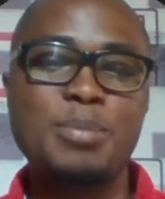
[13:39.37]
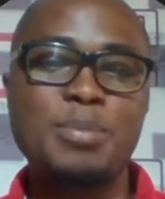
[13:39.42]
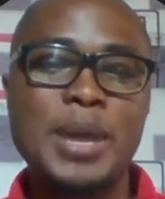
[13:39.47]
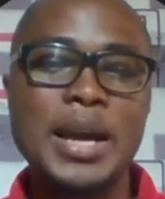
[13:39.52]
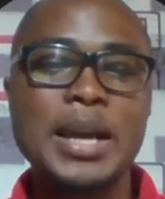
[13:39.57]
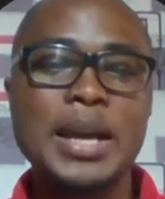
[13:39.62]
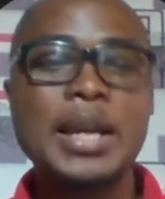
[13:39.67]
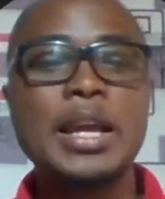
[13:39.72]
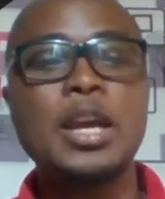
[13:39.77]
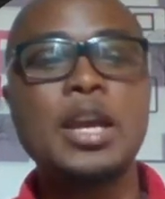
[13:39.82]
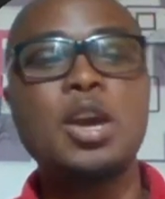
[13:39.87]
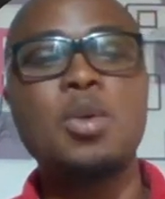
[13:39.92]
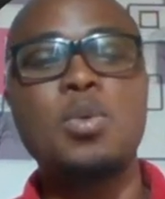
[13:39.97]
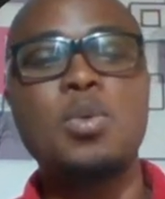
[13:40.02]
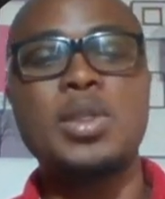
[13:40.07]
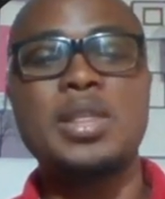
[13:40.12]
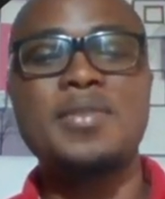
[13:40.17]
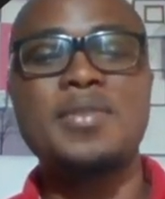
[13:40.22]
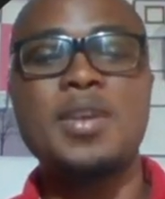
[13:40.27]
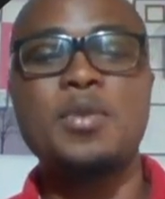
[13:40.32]
bar.
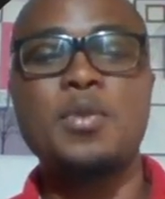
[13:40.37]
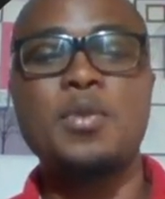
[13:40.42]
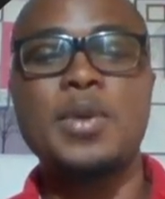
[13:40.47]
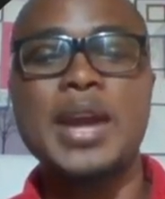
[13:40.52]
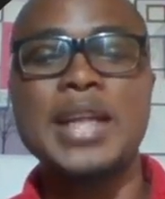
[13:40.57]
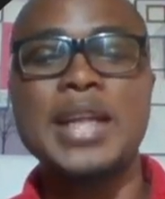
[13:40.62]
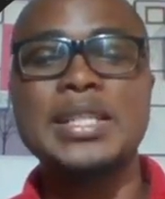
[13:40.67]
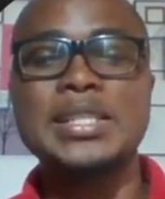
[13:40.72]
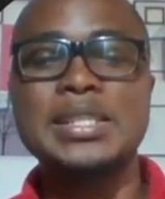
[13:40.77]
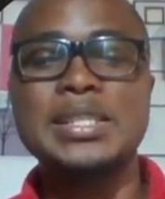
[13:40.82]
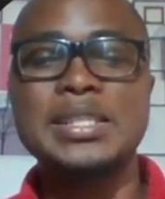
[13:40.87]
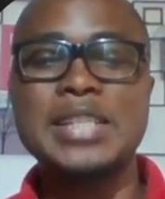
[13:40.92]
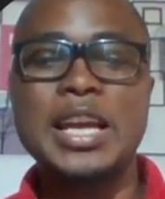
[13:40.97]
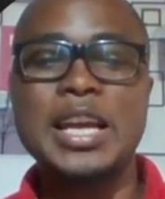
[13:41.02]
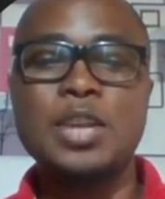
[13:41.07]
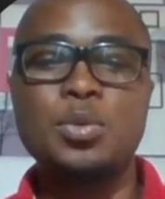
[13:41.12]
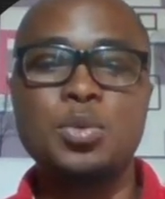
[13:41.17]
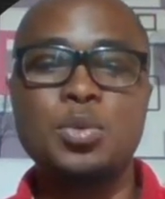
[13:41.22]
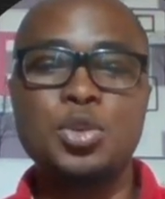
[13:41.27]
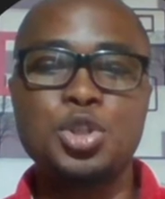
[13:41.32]
Whatever we write
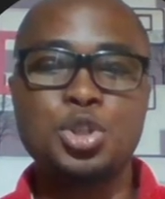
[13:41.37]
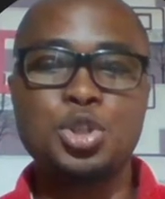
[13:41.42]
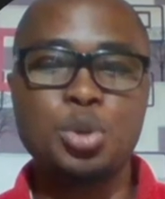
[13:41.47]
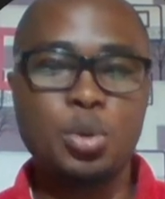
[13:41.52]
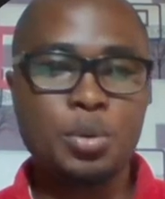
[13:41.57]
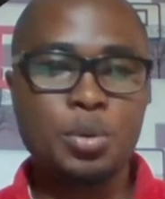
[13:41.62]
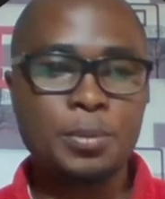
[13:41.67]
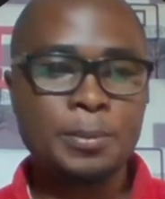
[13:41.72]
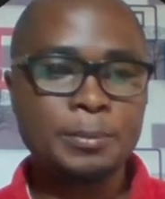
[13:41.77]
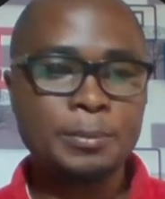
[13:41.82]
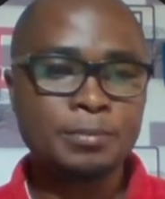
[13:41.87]
inside will show.